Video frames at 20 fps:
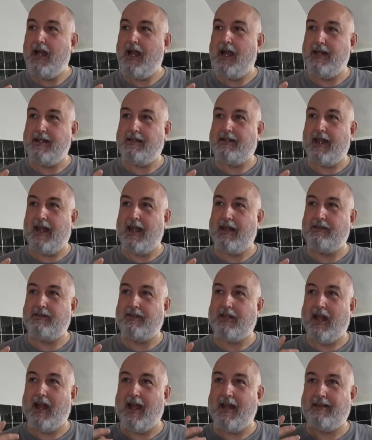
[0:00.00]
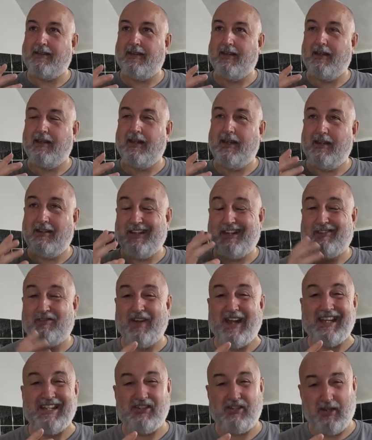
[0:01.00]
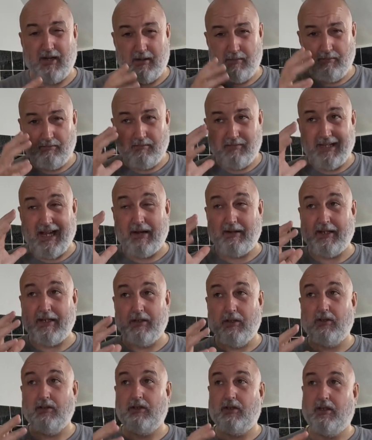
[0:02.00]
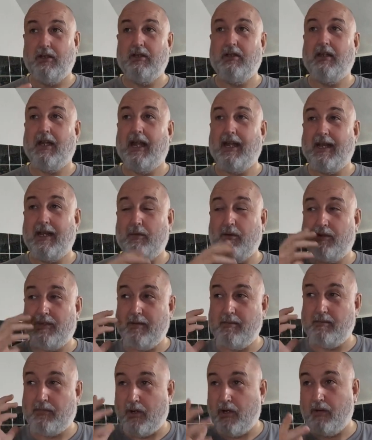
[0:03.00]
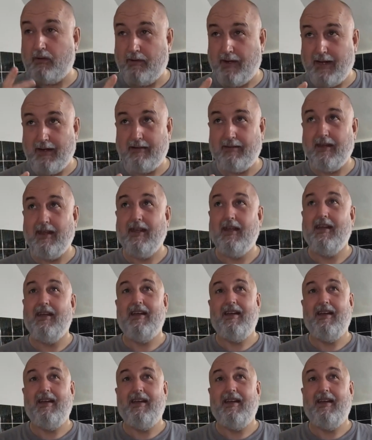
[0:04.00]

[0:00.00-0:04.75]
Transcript: and started his adventure down in London, and he was in breweries,